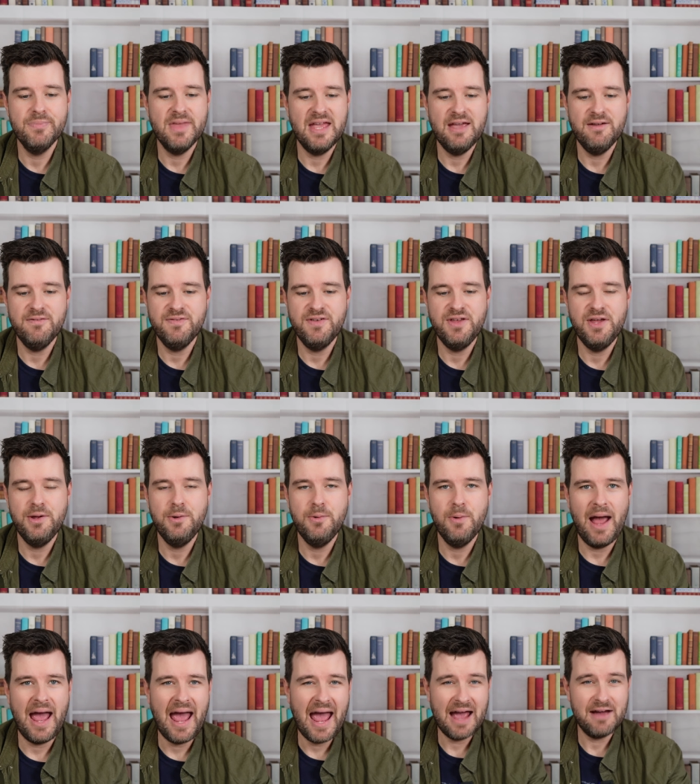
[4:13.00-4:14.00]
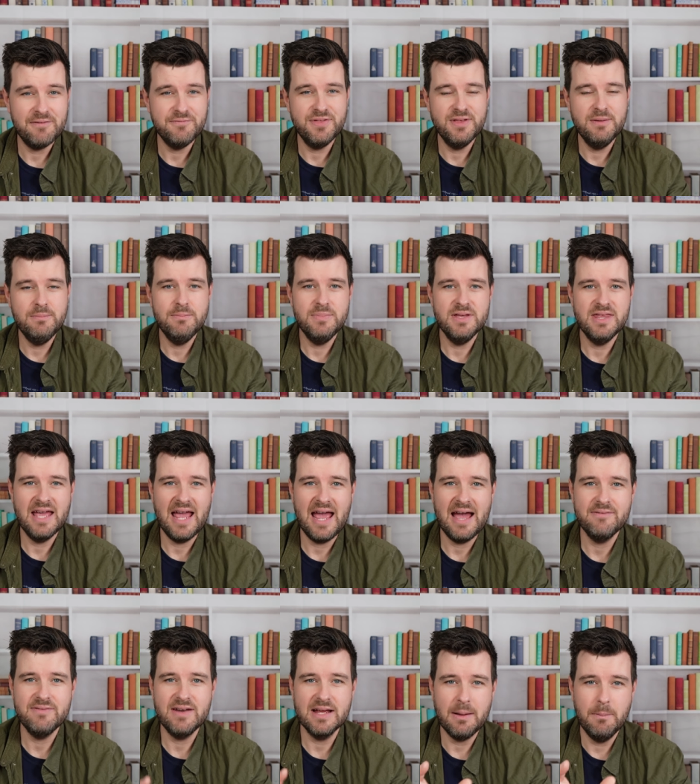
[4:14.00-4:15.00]
if you have them, but they
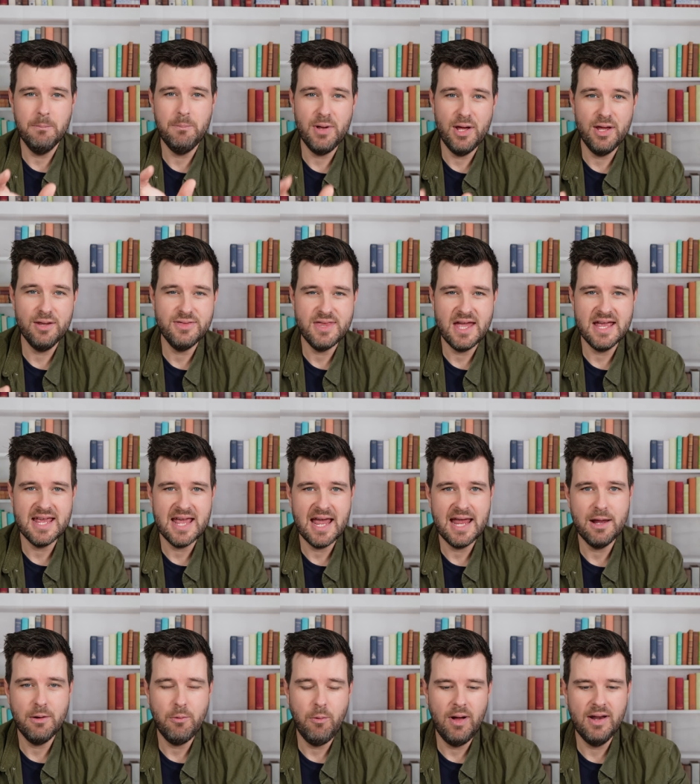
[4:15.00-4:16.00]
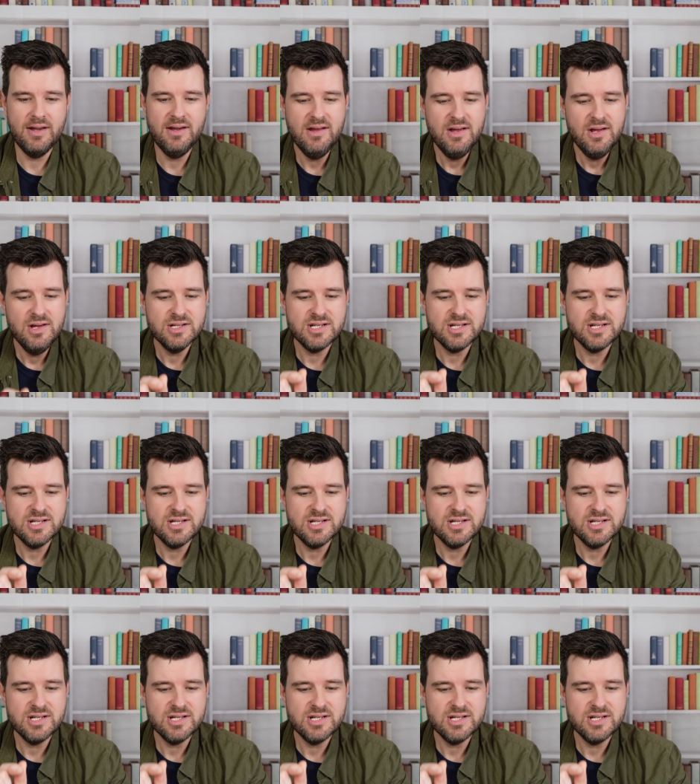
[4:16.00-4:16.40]
have like a birthday cake one.